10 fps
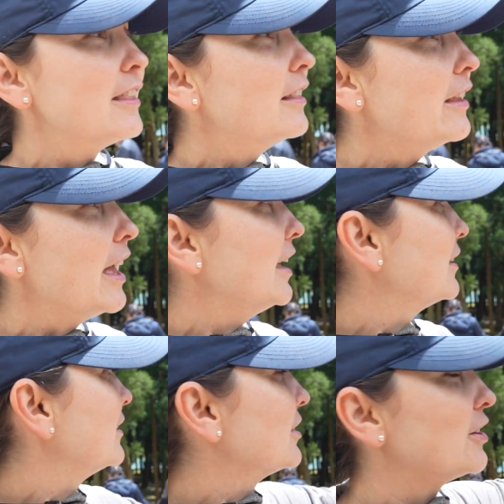The
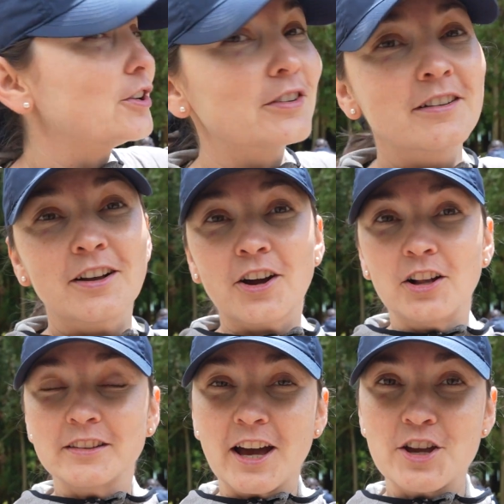lake, the
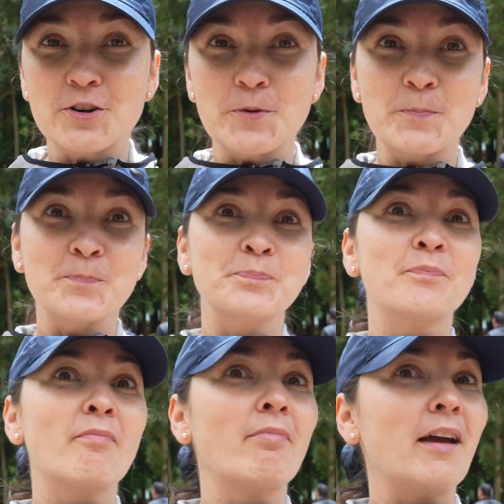caldero,
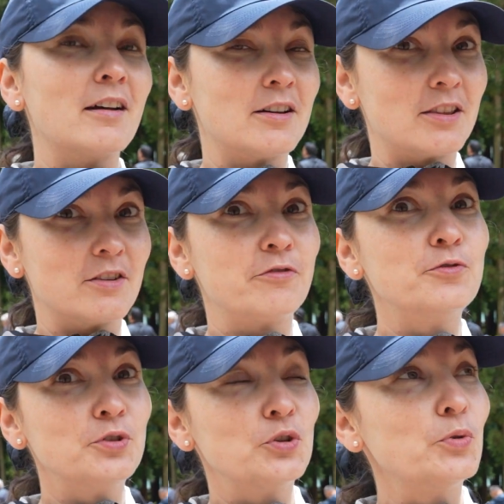the
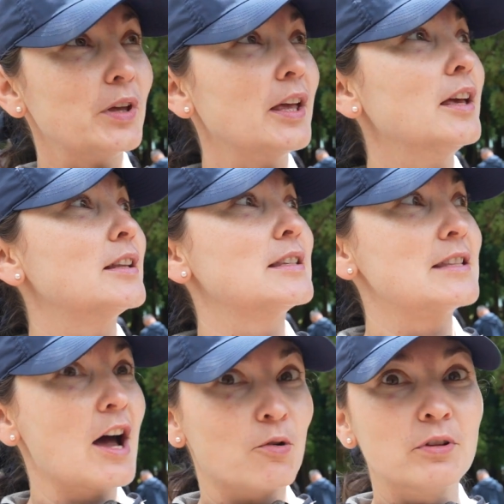food cooking. It's
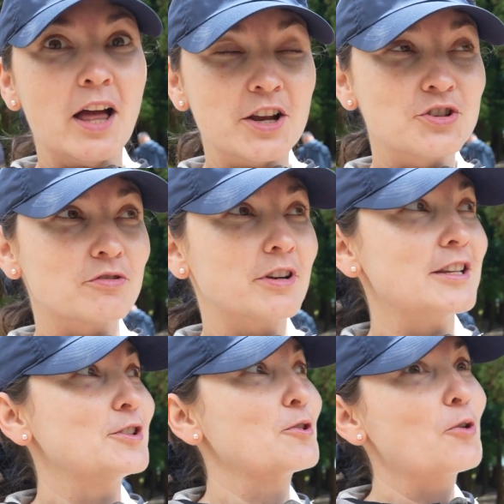now lunch
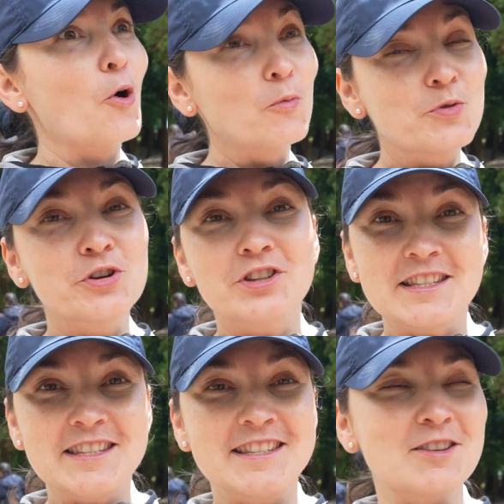already, so I hope we're gonna
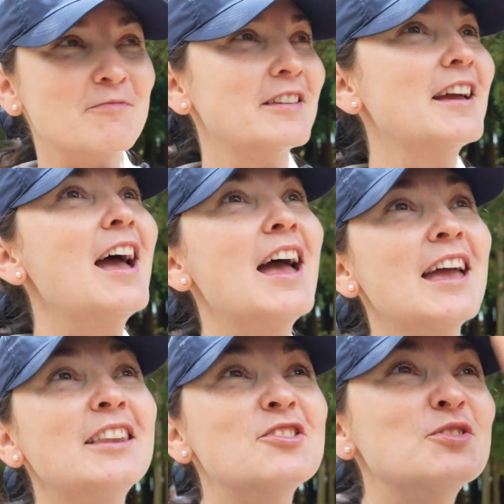see something.
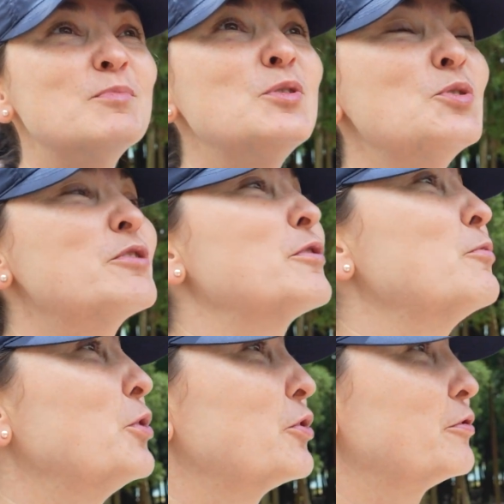And there's a beautiful
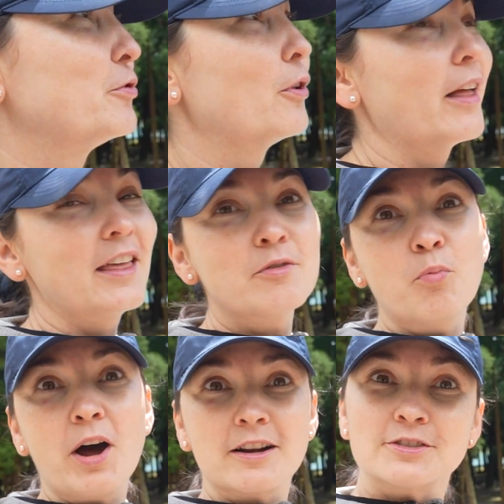waterfall and the park.